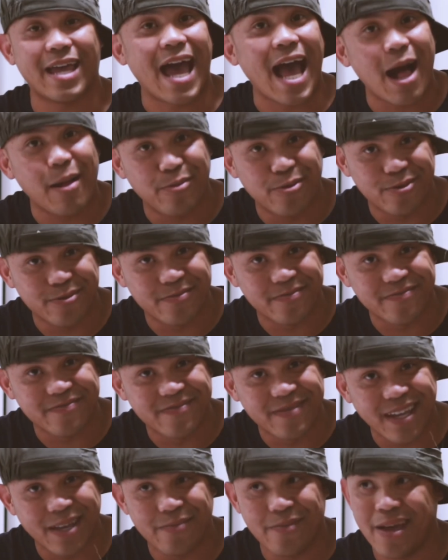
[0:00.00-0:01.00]
the album
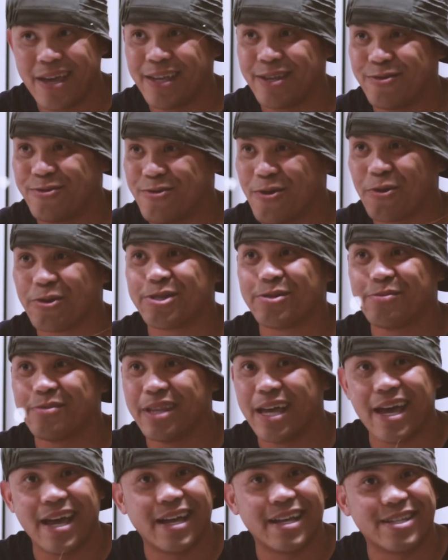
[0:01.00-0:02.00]
and make it grow some
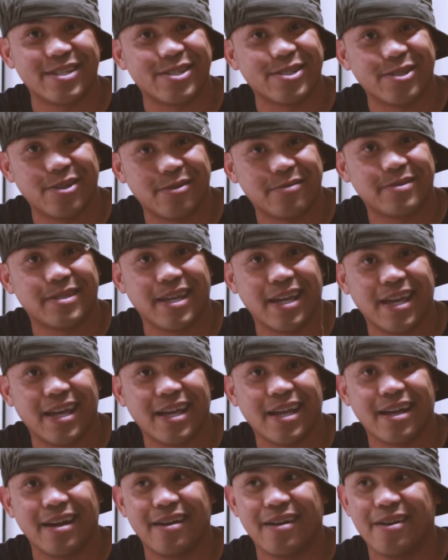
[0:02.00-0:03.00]
legs, you know what I'm
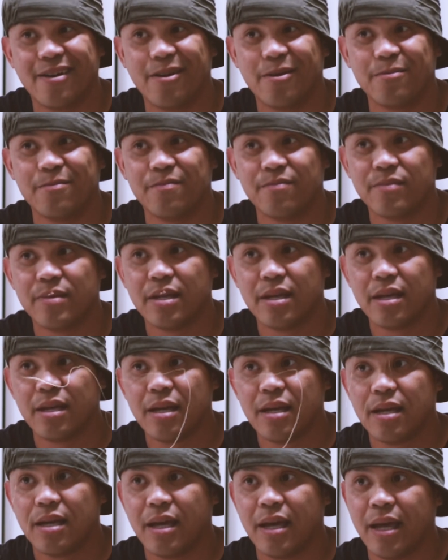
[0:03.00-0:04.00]
saying?
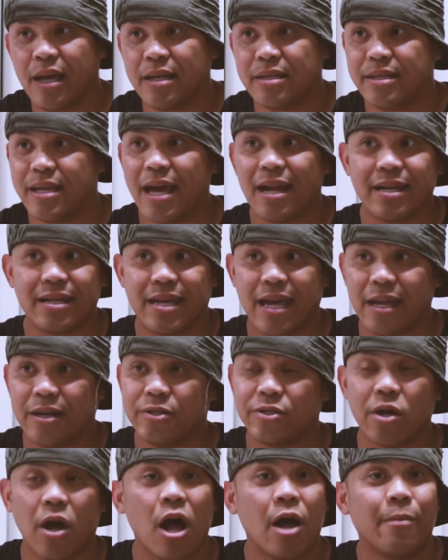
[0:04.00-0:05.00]
And
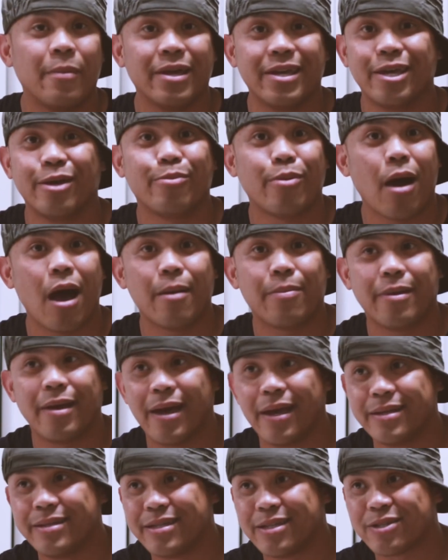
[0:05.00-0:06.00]
dedicated to all my hip-hop
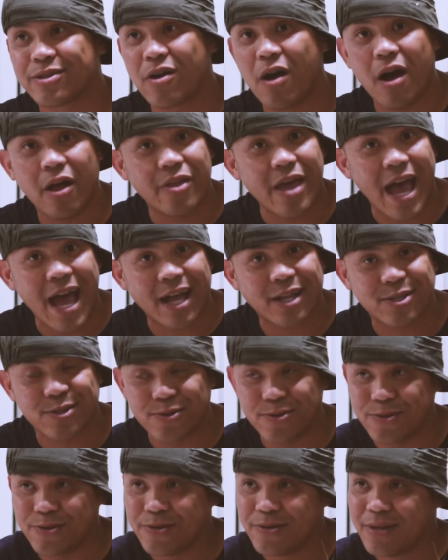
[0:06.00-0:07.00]
heads, it's called Act
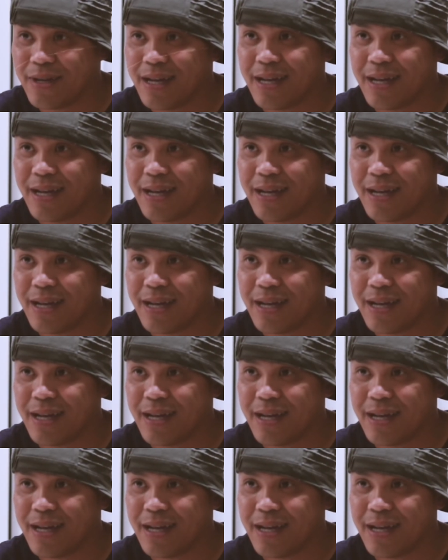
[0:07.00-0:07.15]
2,